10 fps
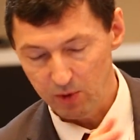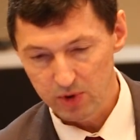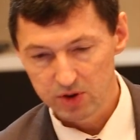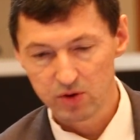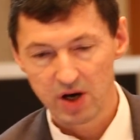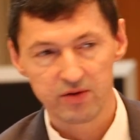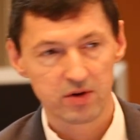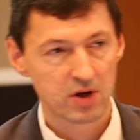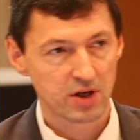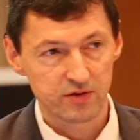we do have
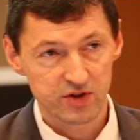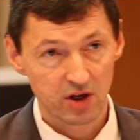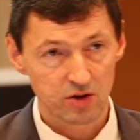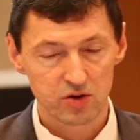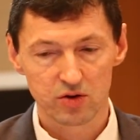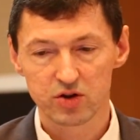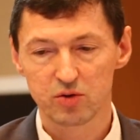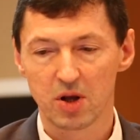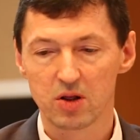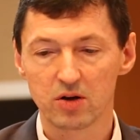in the
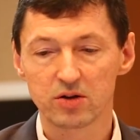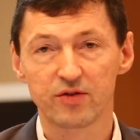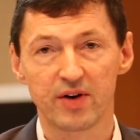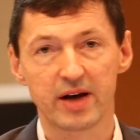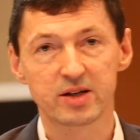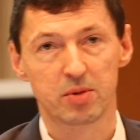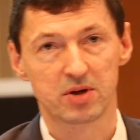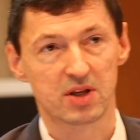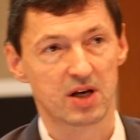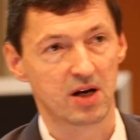consortium a lot of
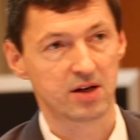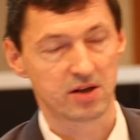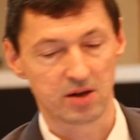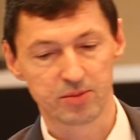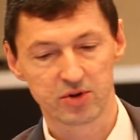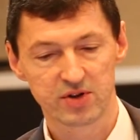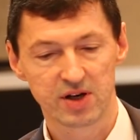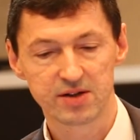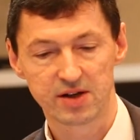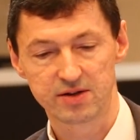expertise in
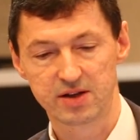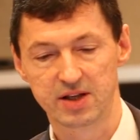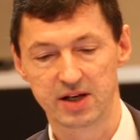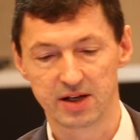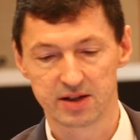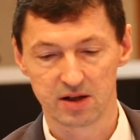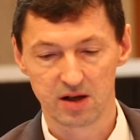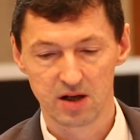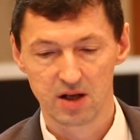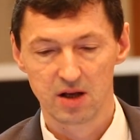processing the data,
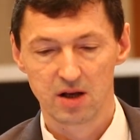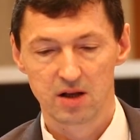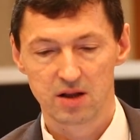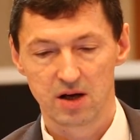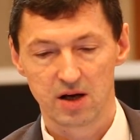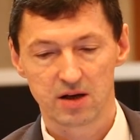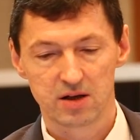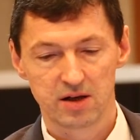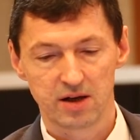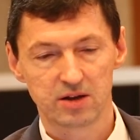
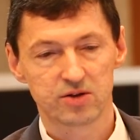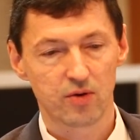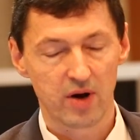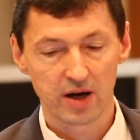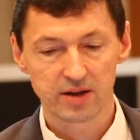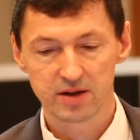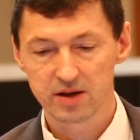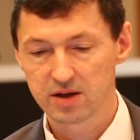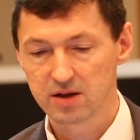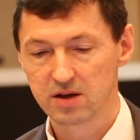like
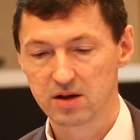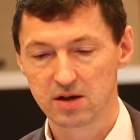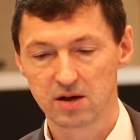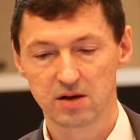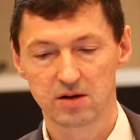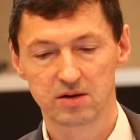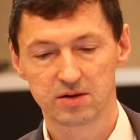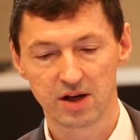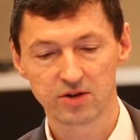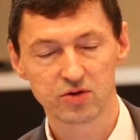extracting
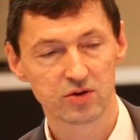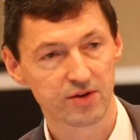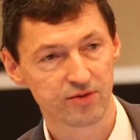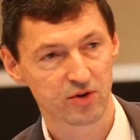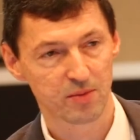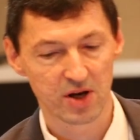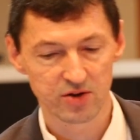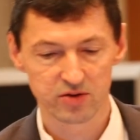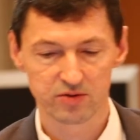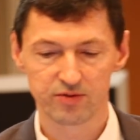textual
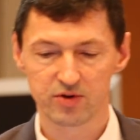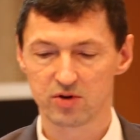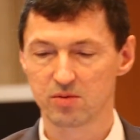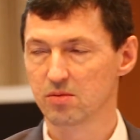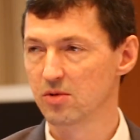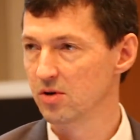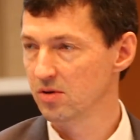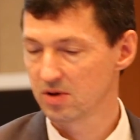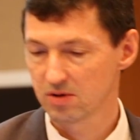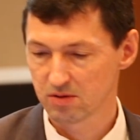information from
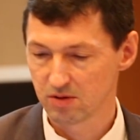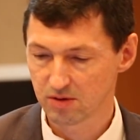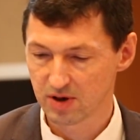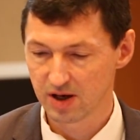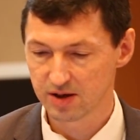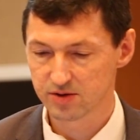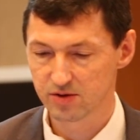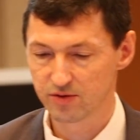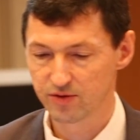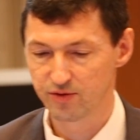all kinds
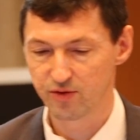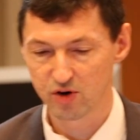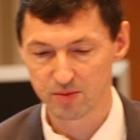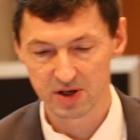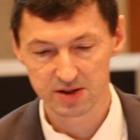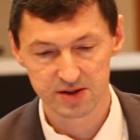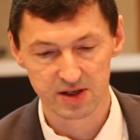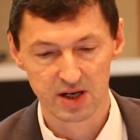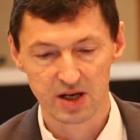of formats,